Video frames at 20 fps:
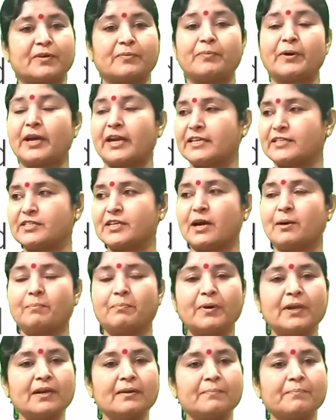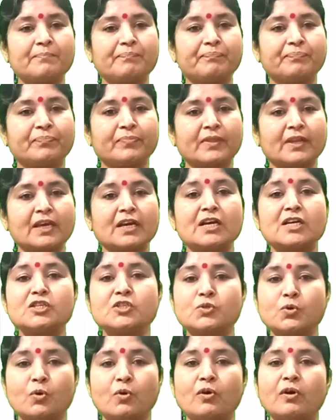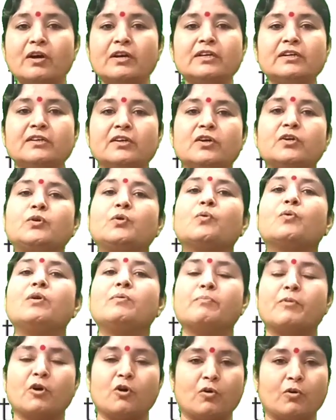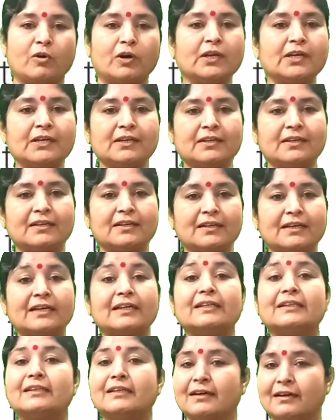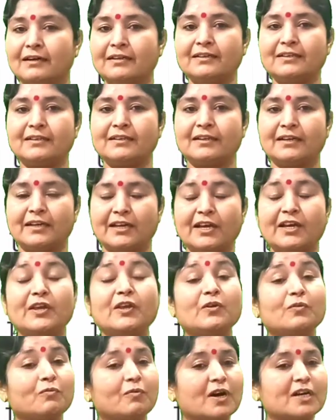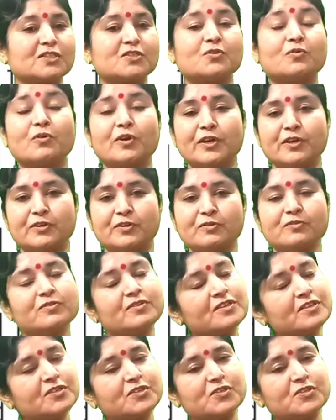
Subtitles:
For example, Sohan told Mohan that he was going to